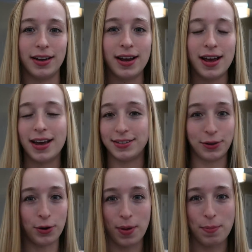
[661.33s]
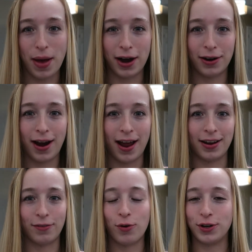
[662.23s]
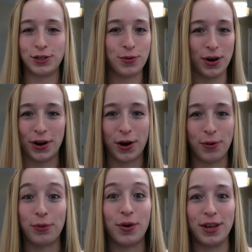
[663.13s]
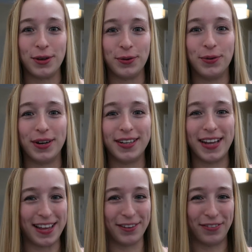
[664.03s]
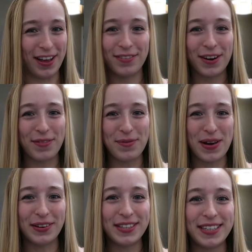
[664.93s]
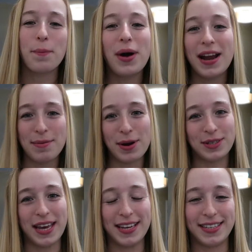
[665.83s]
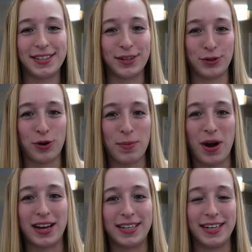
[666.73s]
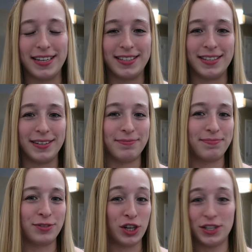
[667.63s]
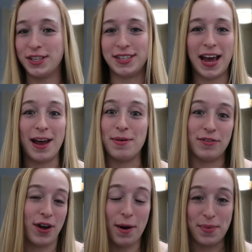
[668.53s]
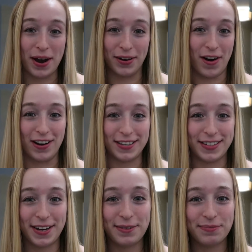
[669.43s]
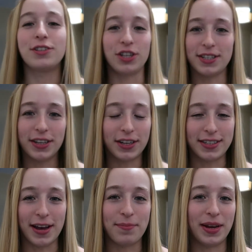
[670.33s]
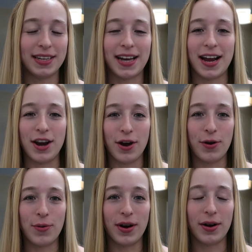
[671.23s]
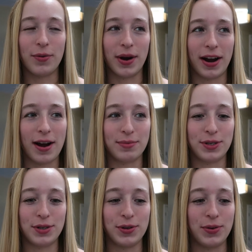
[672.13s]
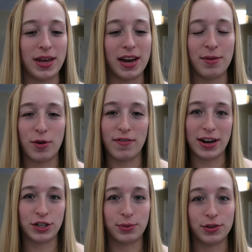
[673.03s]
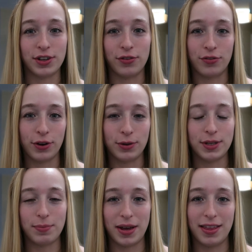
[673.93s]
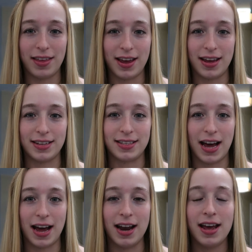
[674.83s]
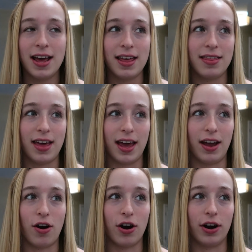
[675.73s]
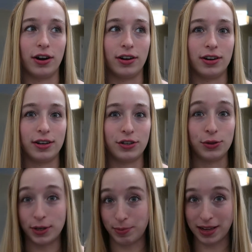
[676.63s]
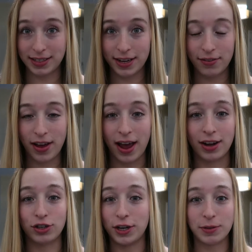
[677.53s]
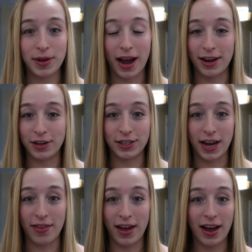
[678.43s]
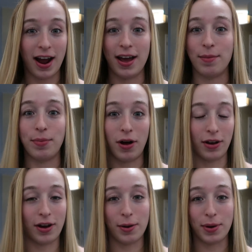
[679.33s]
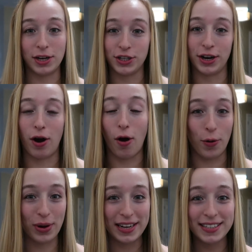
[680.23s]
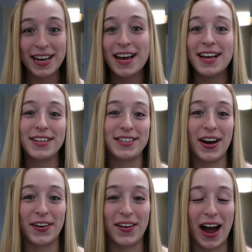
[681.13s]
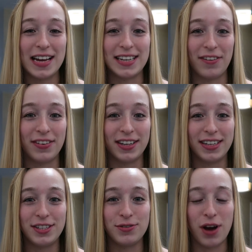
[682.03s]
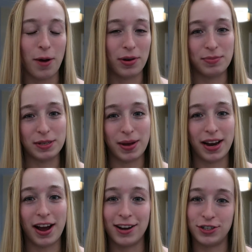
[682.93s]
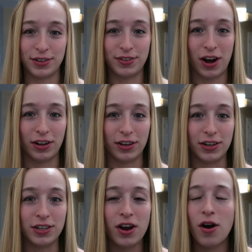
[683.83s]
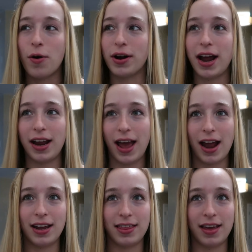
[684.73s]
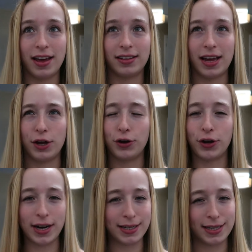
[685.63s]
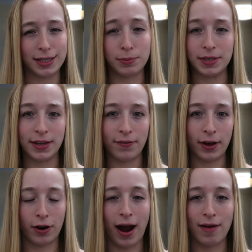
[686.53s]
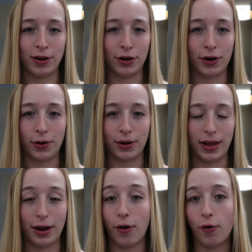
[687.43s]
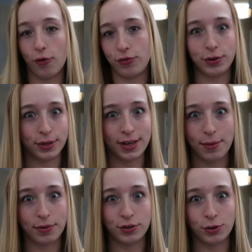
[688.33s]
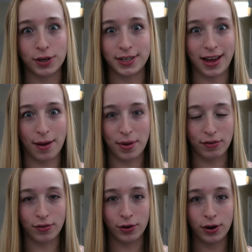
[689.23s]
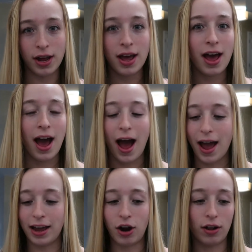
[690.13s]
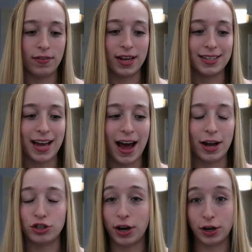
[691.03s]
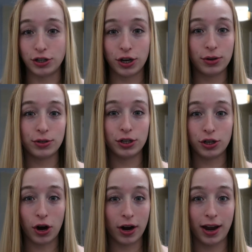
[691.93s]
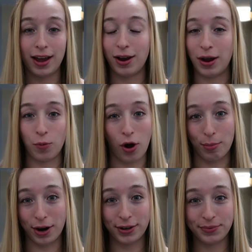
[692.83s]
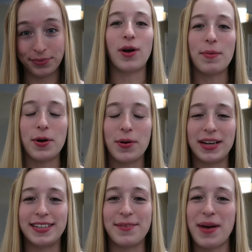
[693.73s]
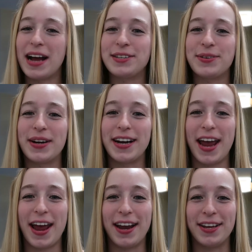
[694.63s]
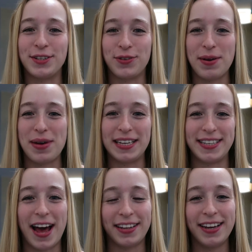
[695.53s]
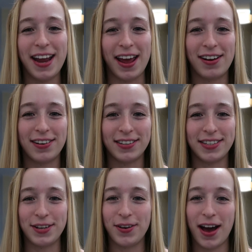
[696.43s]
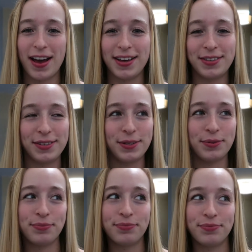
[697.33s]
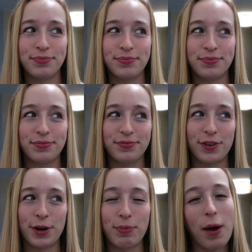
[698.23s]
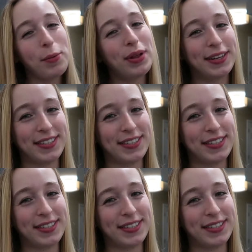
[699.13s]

it is a little bit better, and of course you want to go with what you like the flavor of the most, but in most cases the store brand is just the same, if not better, honestly. So just a little tip, because I know when it comes to eating more vegetables and fruits, a big thing is that they are too expensive, and trust me, I understand that. I am balling on a budget always, so I definitely do not want to be spending hundreds of dollars or getting anything like crazy specific or having to go to like a Whole Foods type of store to get my food. I get all of this at Trader Joe's, Target, and Walmart. So I'm going to get back to work and enjoy my salad, and I'll see you guys for probably